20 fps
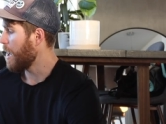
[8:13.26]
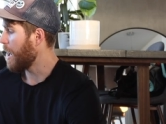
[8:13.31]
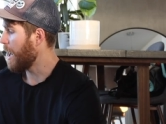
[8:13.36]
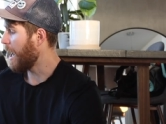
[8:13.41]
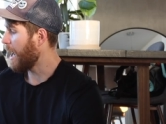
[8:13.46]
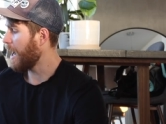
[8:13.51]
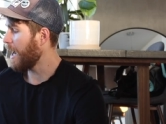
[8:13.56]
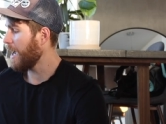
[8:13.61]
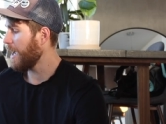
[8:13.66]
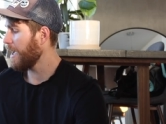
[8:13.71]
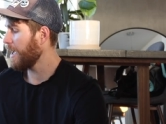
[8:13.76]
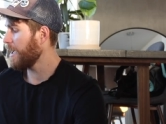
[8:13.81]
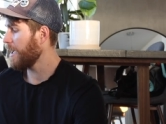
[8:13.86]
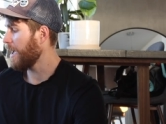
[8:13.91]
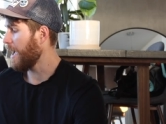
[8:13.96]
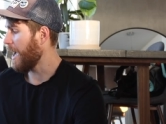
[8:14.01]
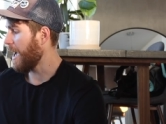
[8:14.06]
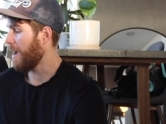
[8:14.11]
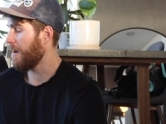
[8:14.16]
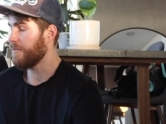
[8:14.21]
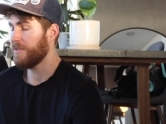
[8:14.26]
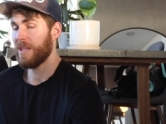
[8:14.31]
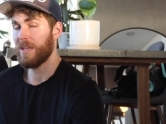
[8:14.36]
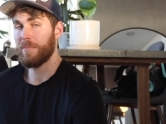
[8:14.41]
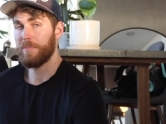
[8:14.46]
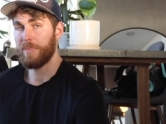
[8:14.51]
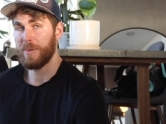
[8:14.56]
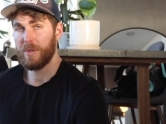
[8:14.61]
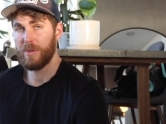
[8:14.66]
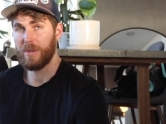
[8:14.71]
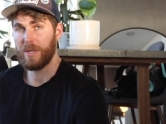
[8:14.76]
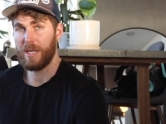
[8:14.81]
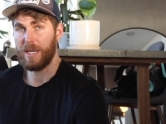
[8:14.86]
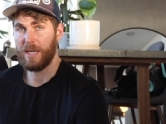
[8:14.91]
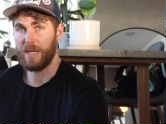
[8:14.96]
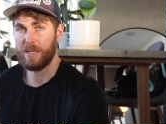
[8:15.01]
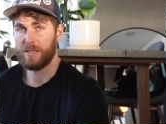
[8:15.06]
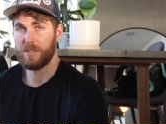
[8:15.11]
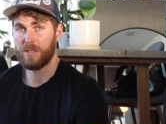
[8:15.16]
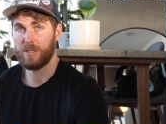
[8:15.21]
I have the
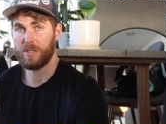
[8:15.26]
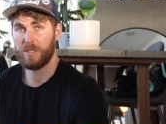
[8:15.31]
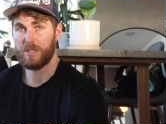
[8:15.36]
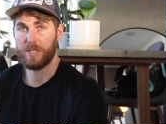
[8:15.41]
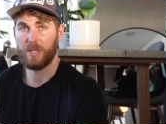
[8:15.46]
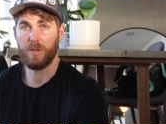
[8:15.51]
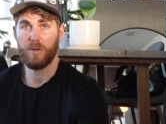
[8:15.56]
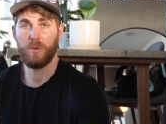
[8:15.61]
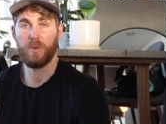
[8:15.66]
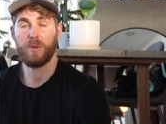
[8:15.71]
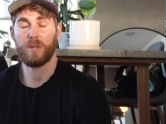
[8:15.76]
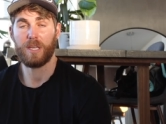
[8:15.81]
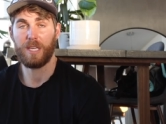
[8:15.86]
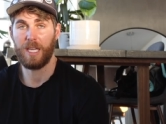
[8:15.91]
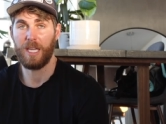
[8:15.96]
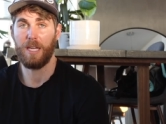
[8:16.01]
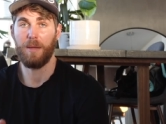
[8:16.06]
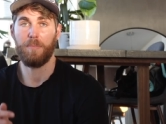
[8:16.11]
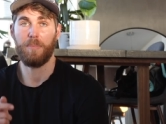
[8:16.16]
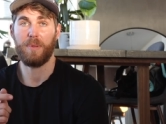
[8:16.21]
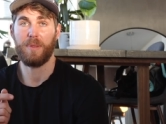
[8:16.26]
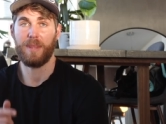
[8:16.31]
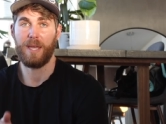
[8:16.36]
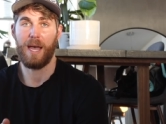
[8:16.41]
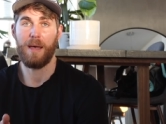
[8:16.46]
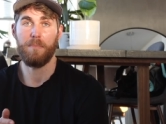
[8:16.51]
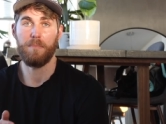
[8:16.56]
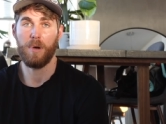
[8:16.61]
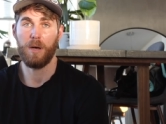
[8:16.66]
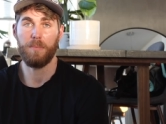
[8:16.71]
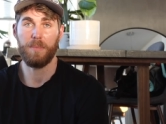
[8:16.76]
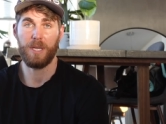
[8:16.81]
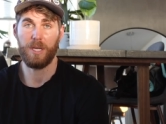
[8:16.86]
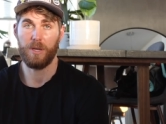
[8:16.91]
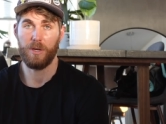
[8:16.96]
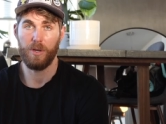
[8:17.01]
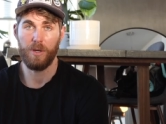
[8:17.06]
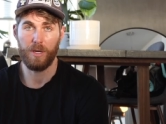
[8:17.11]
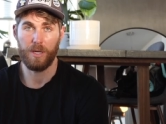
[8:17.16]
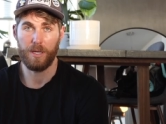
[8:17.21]
ability to still keep that mummy
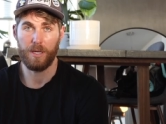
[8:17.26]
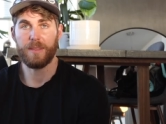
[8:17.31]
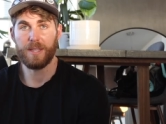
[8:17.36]
hood.